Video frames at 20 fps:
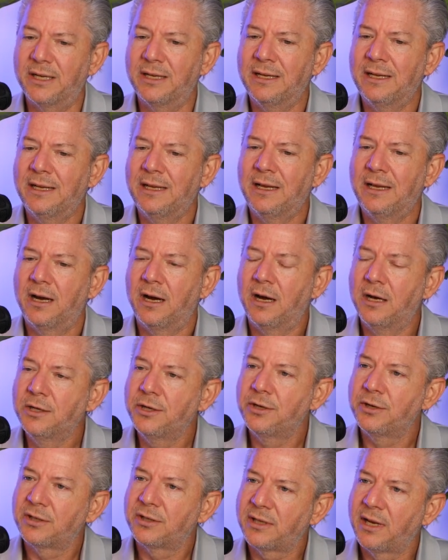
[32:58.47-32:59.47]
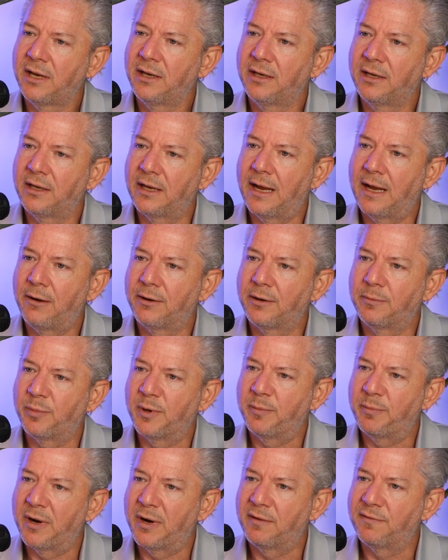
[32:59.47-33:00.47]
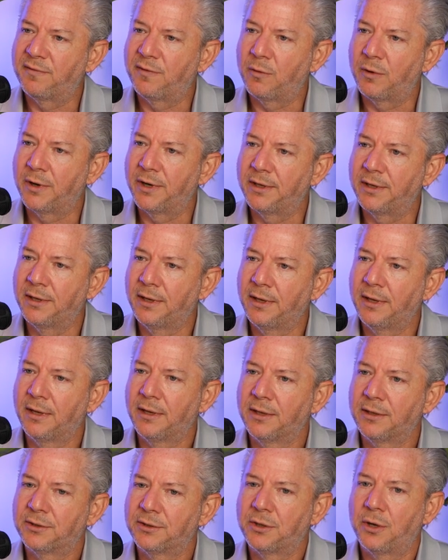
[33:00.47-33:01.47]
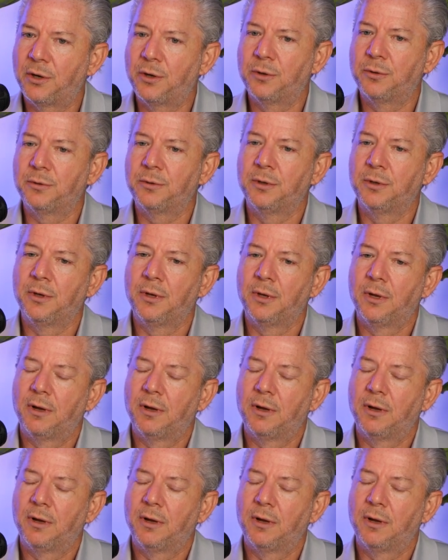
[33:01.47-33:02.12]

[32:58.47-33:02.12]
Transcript: But understanding how to prepare for it. So,